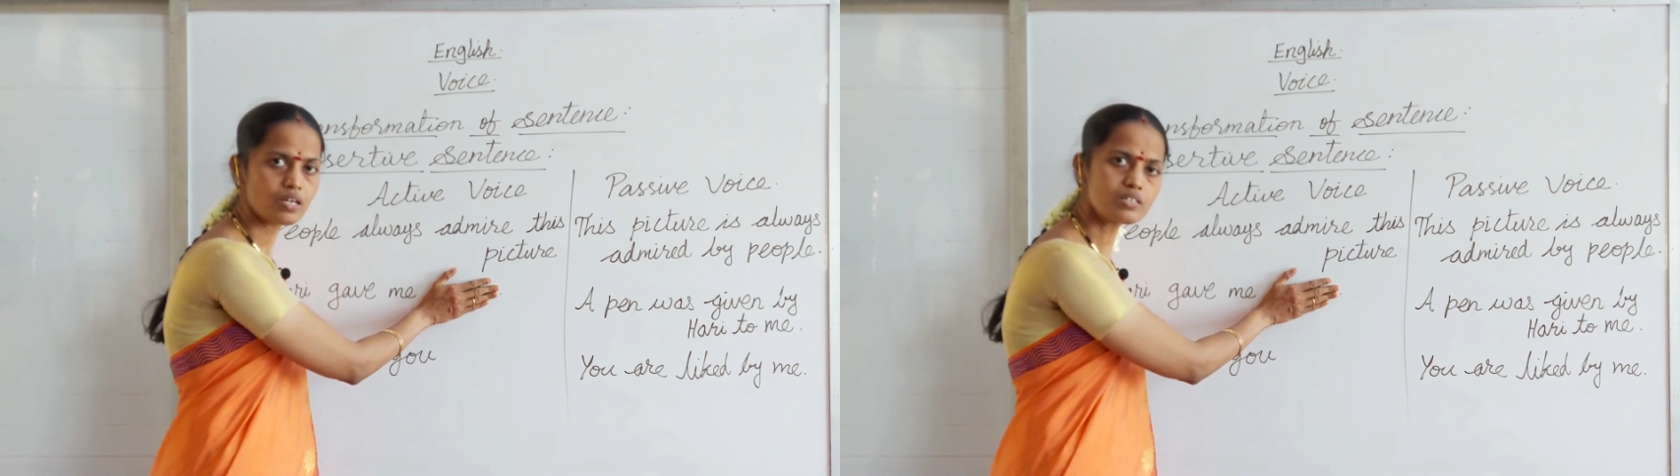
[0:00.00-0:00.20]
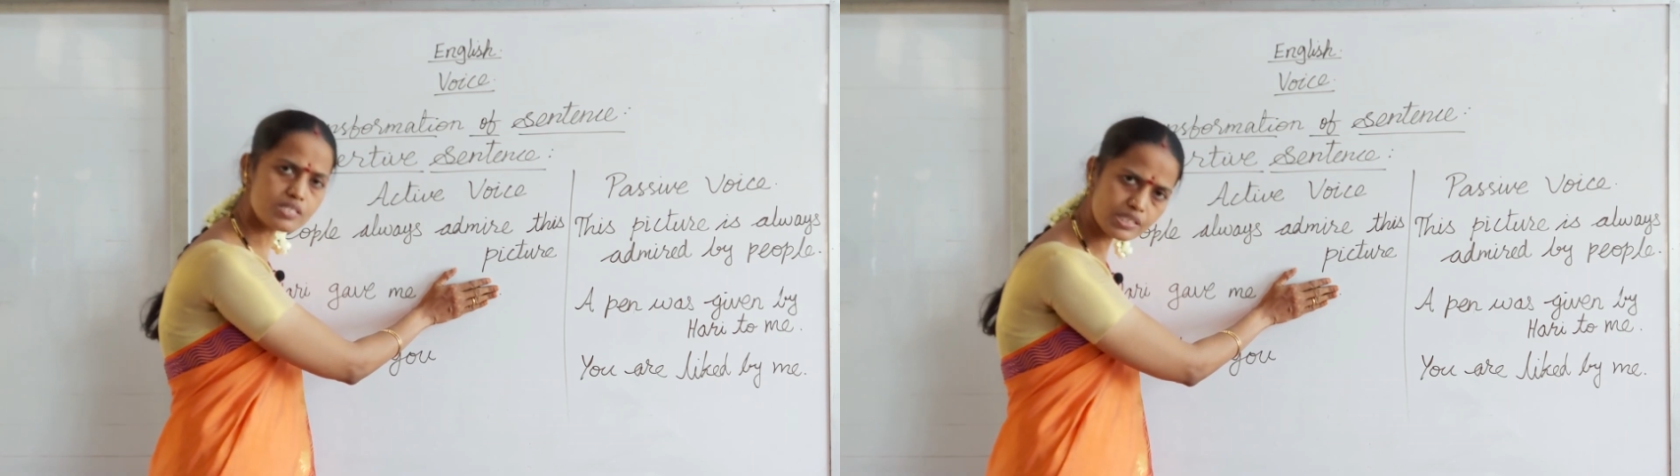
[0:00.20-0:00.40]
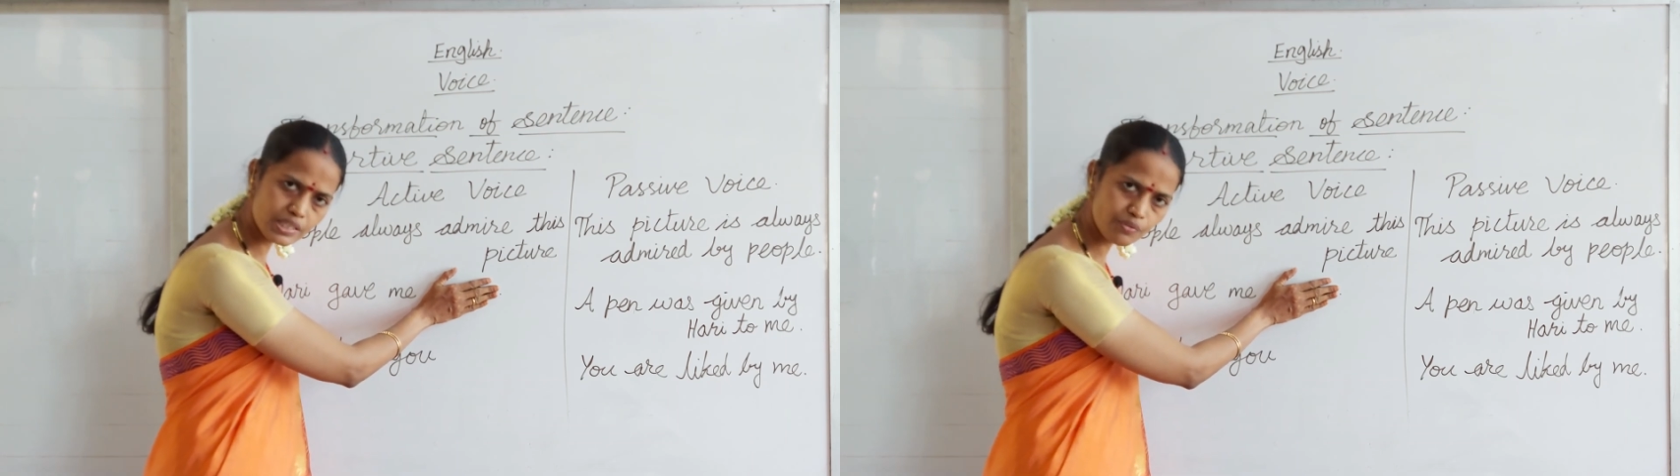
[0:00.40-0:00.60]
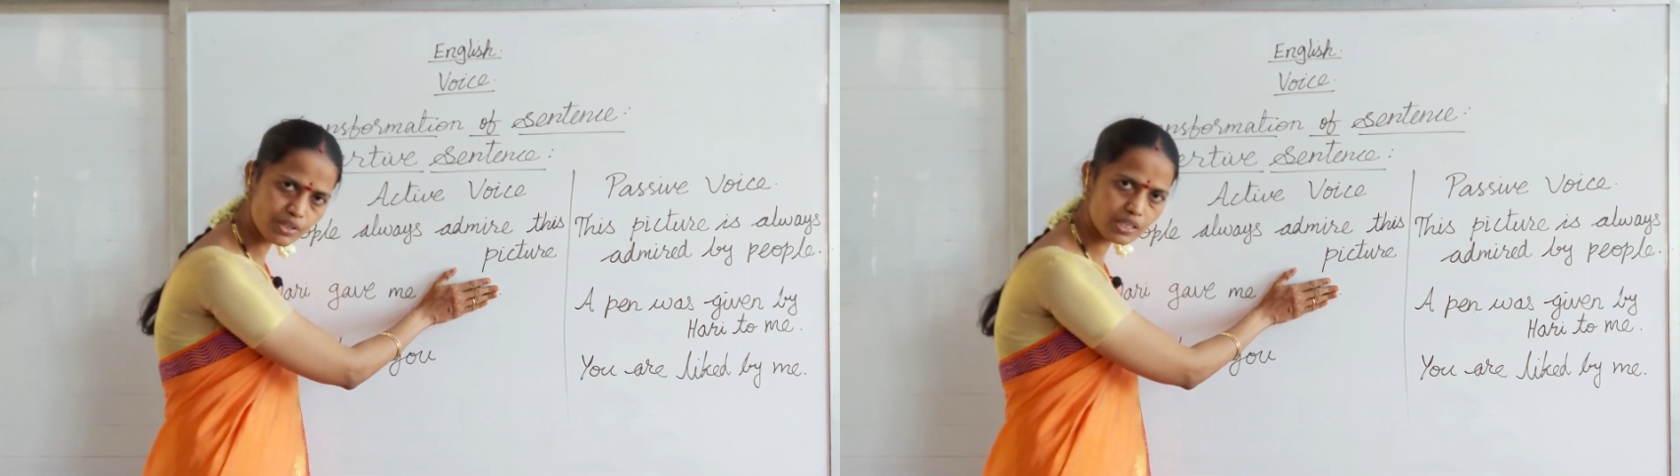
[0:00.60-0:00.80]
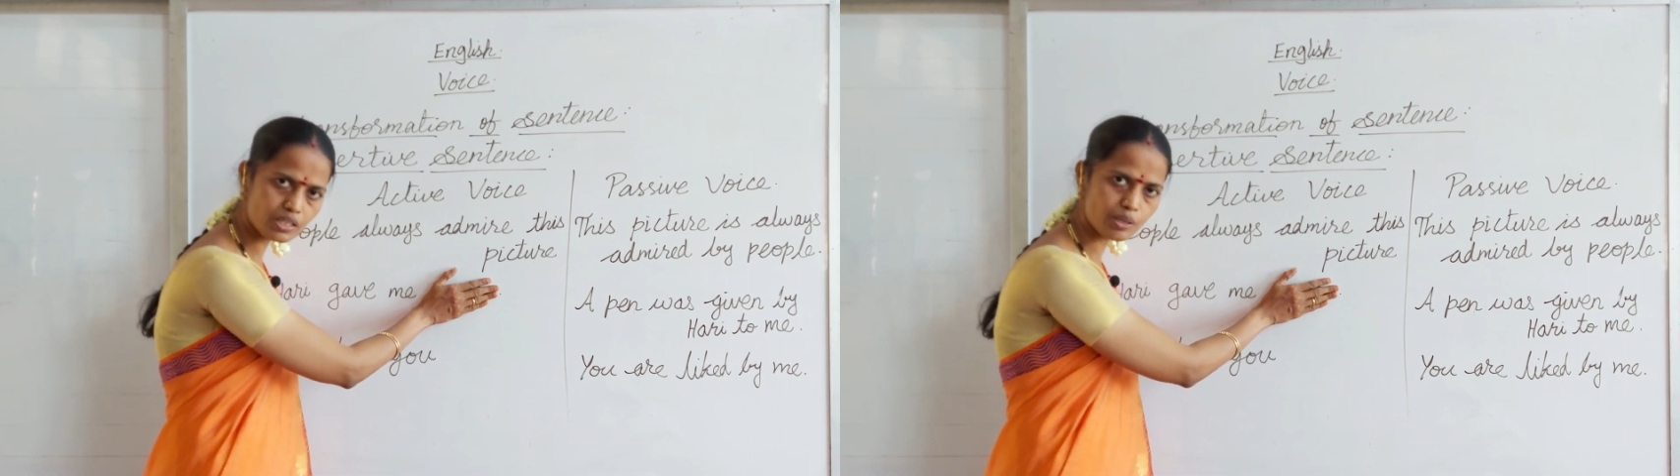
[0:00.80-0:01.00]
Is it
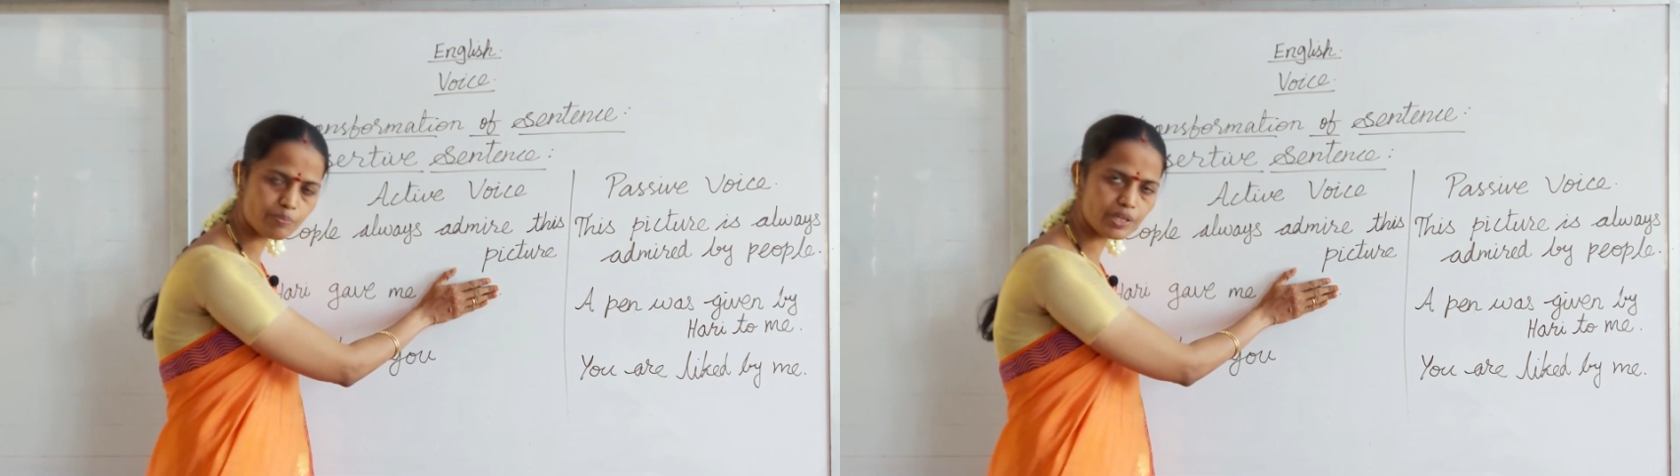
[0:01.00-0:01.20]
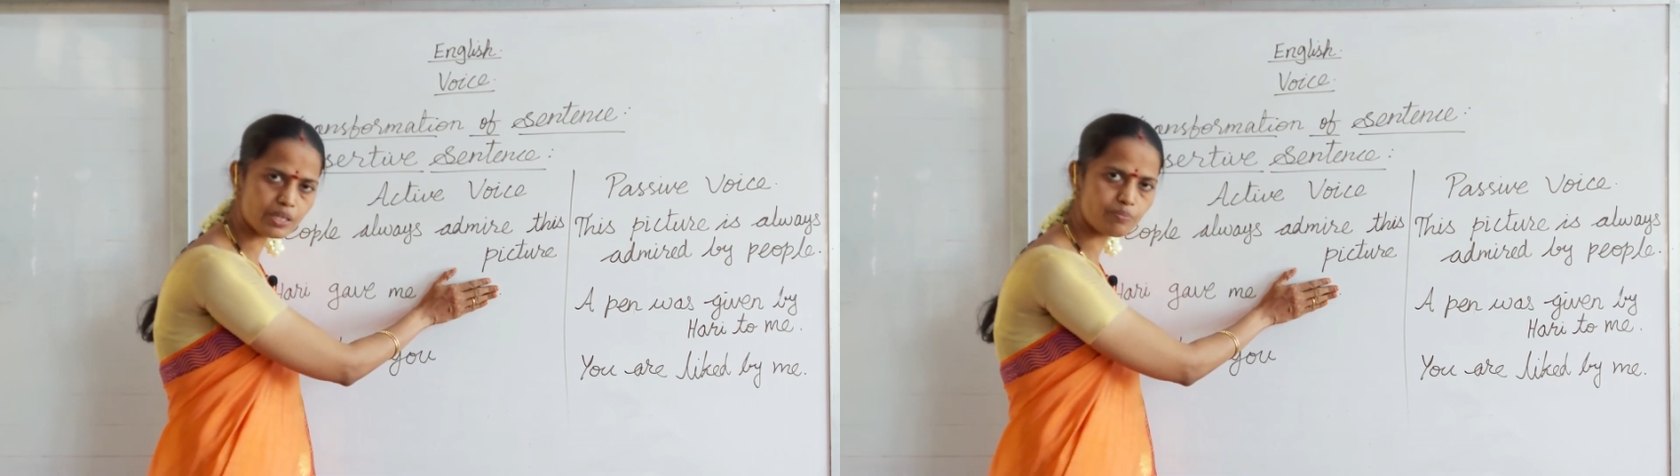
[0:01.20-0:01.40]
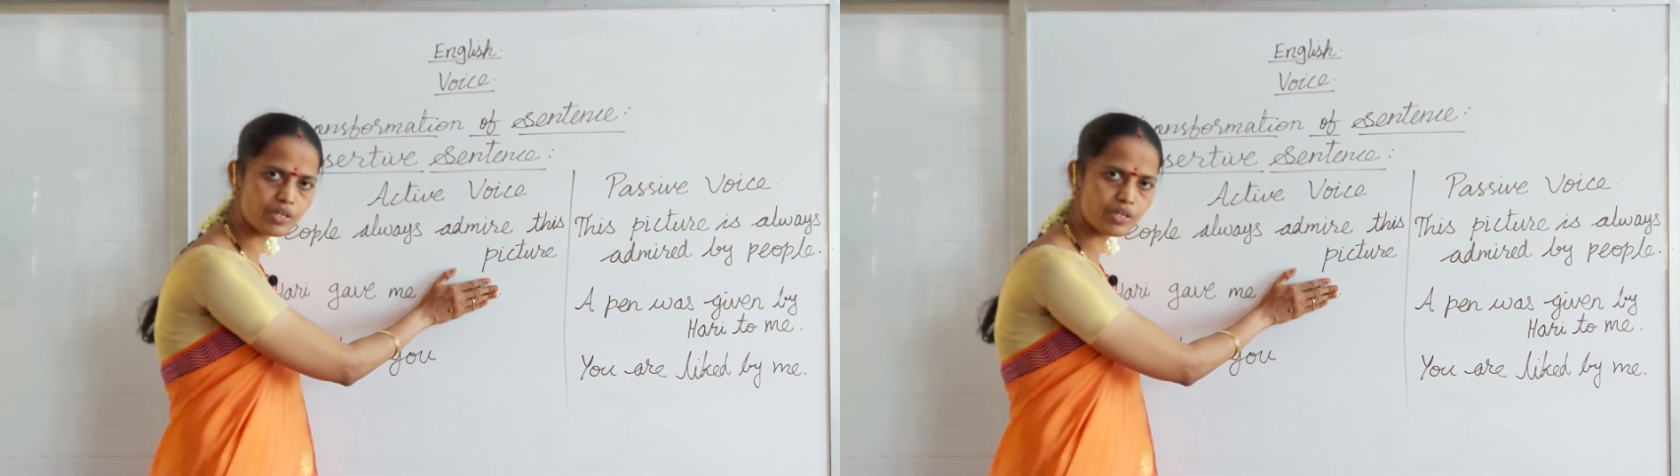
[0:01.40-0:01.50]
giving the complete